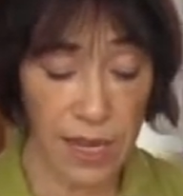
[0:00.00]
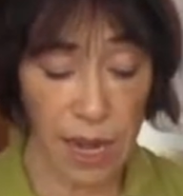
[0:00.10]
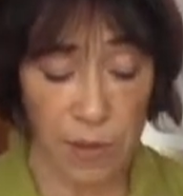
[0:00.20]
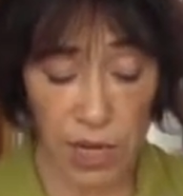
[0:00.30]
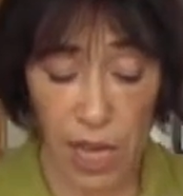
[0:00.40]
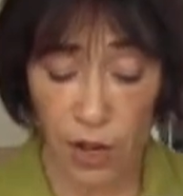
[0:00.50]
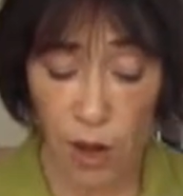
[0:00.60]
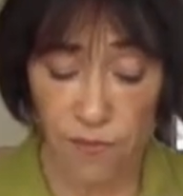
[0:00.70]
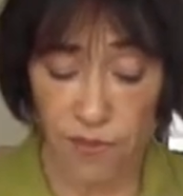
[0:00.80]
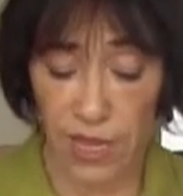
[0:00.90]
Now I'm going to cut
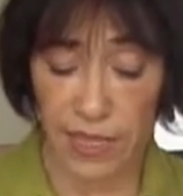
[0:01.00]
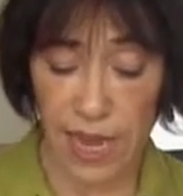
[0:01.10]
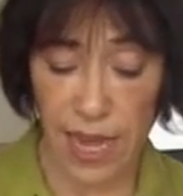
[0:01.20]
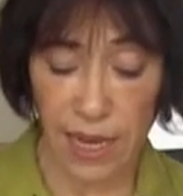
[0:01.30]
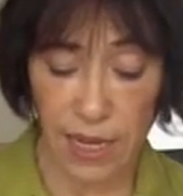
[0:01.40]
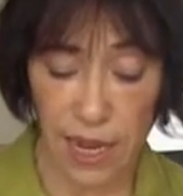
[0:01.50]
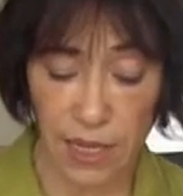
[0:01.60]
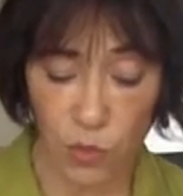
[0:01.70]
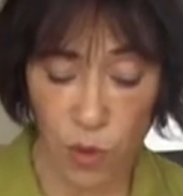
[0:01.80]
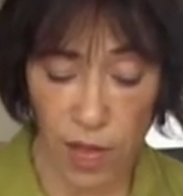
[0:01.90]
off this end
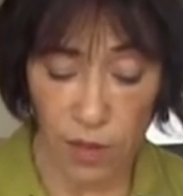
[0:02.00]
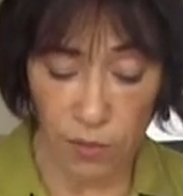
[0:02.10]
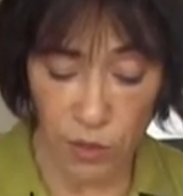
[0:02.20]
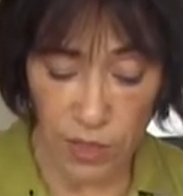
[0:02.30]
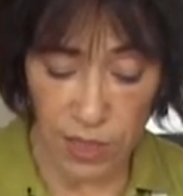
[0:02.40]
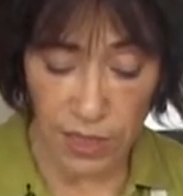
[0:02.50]
as well, just